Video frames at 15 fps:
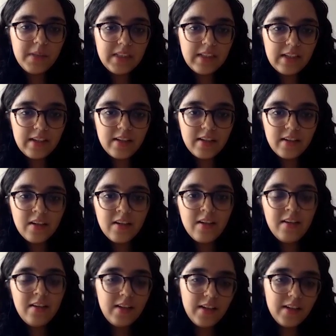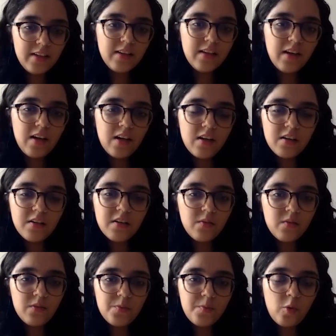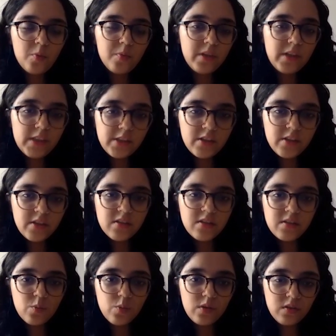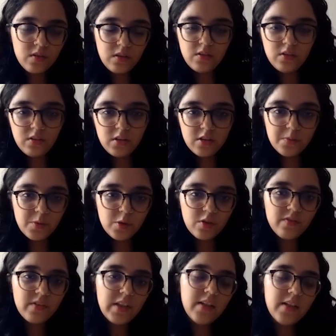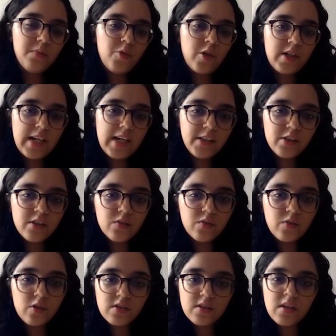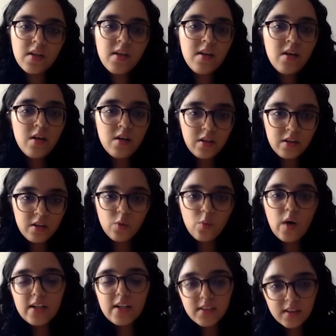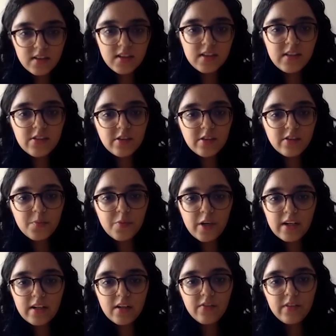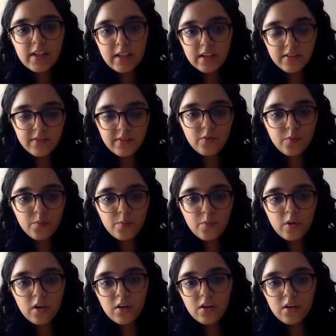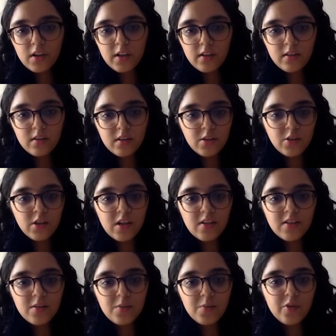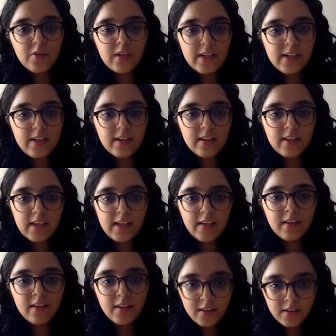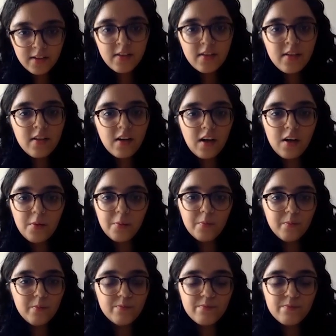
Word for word: be there in our populations which in terms of their protection. Of course, you know, virus continues to spread and we give the, uh, it a chance to mutate and then, um,